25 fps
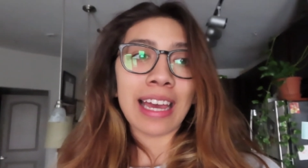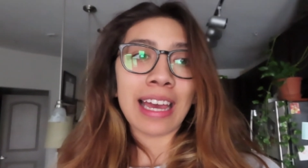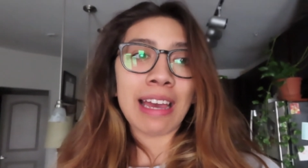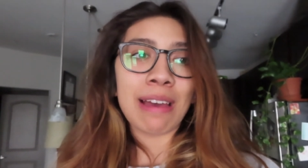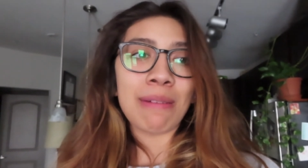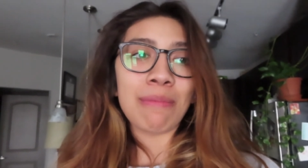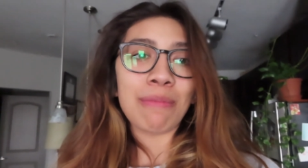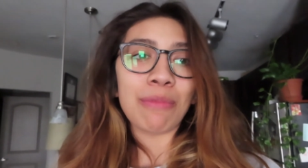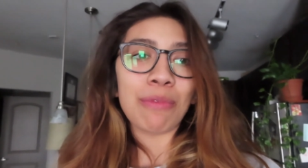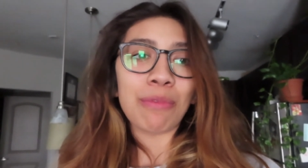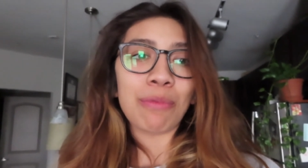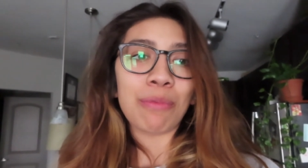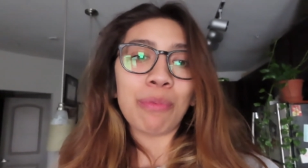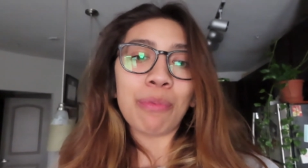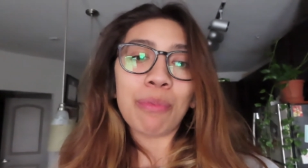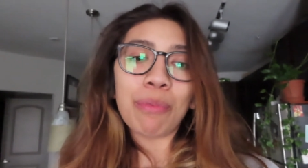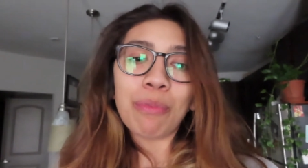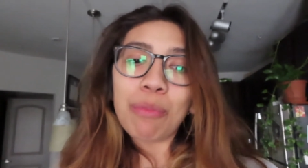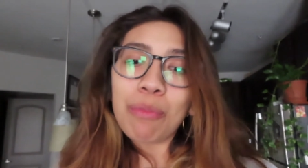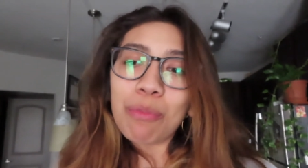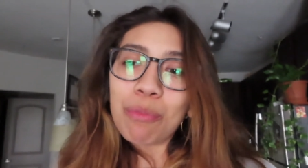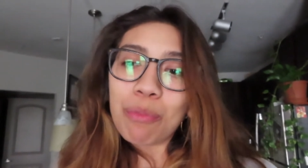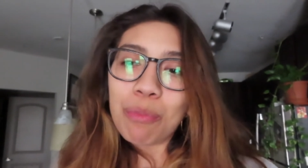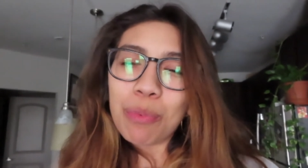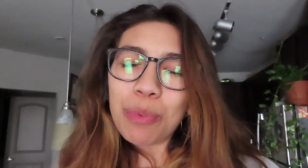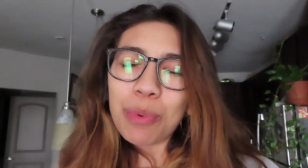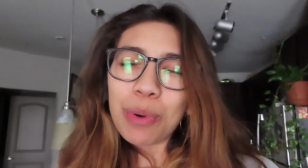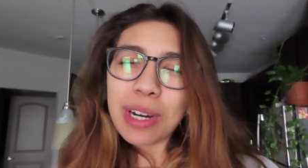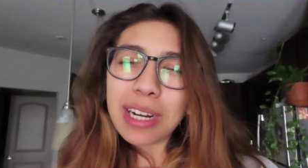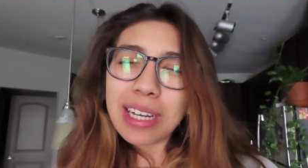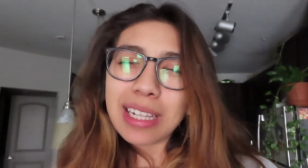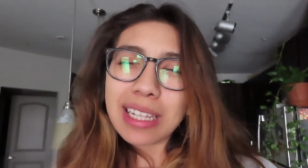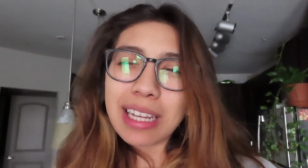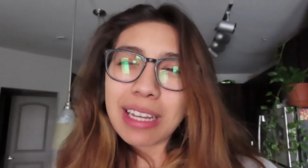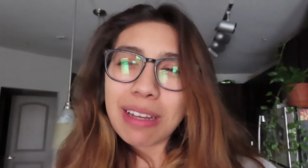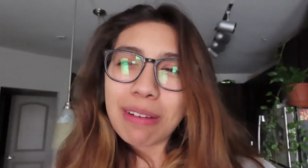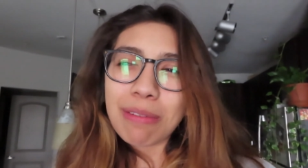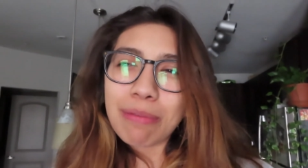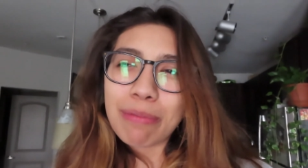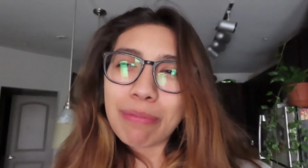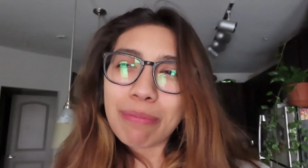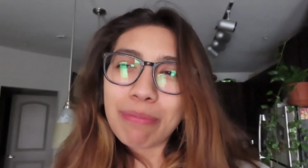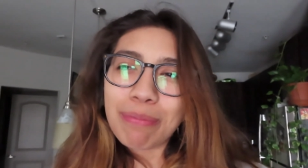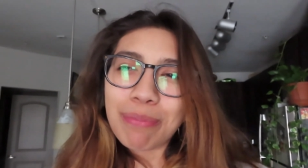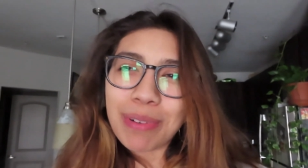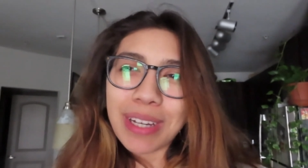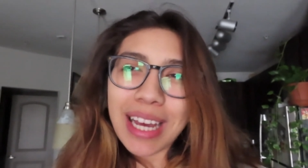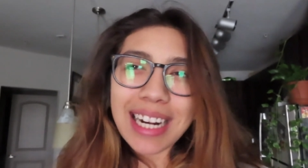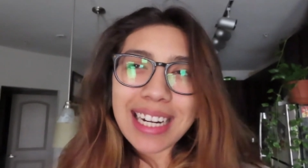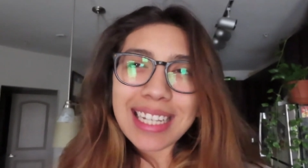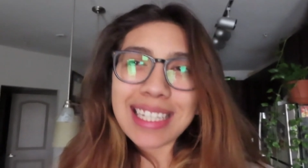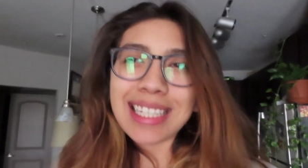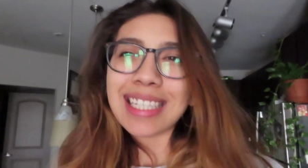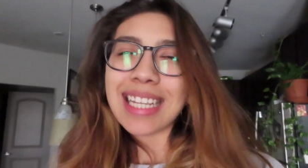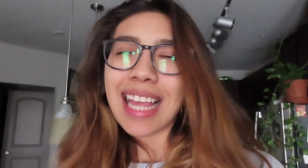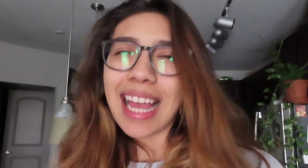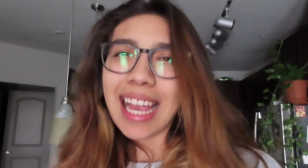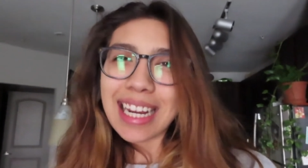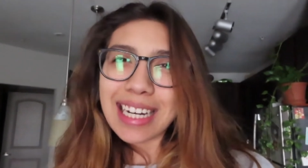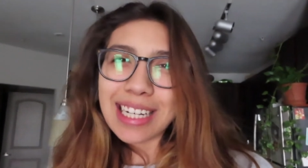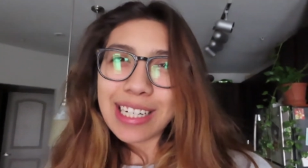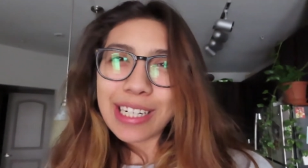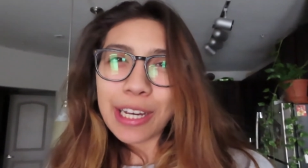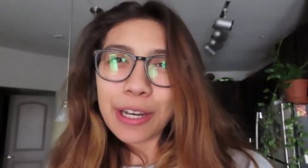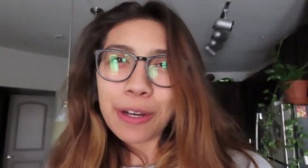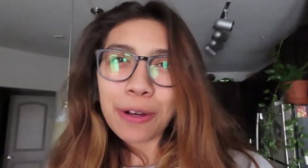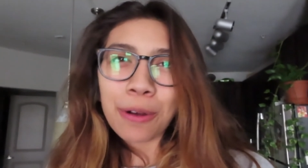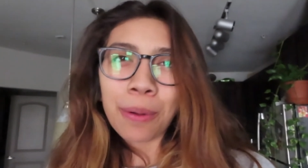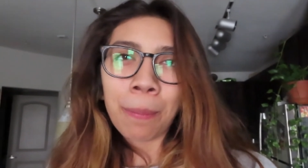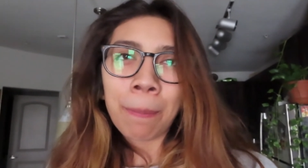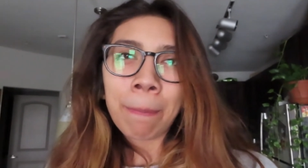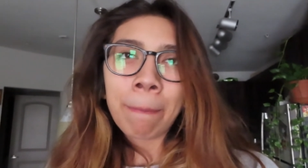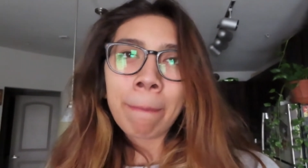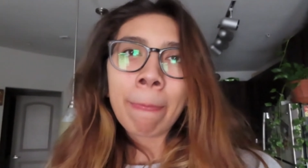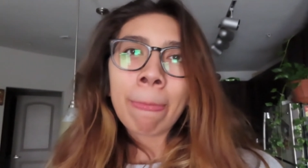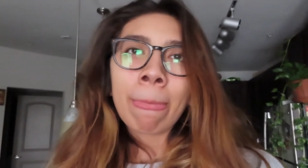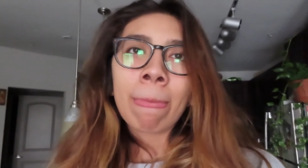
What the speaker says: kind of side note,